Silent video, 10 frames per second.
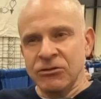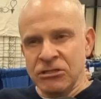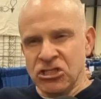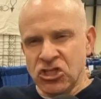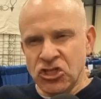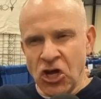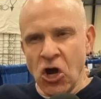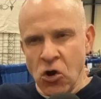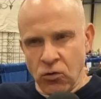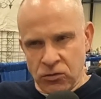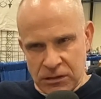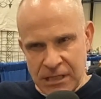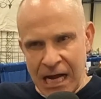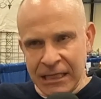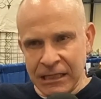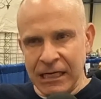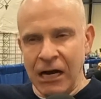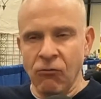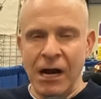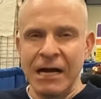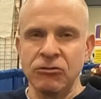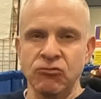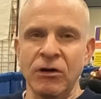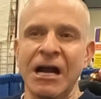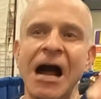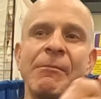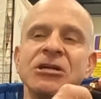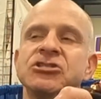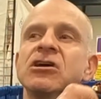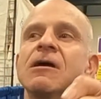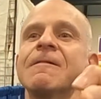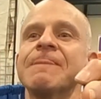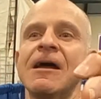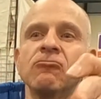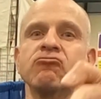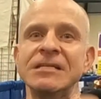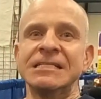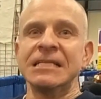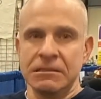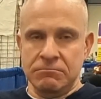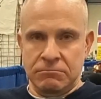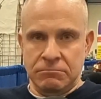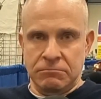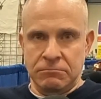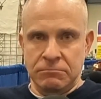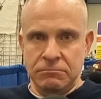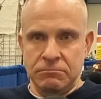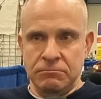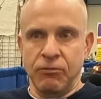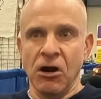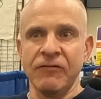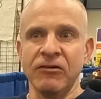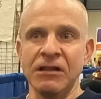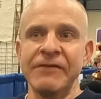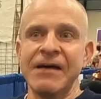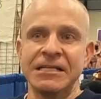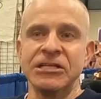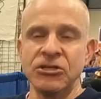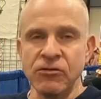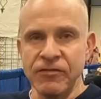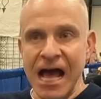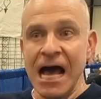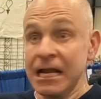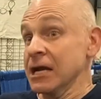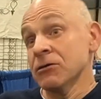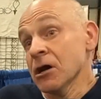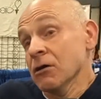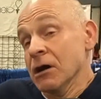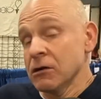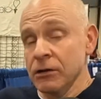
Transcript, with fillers: to it so tightly, and I was wondering how much that recent part of her life had to do with that. And I don't know. Oh, yeah.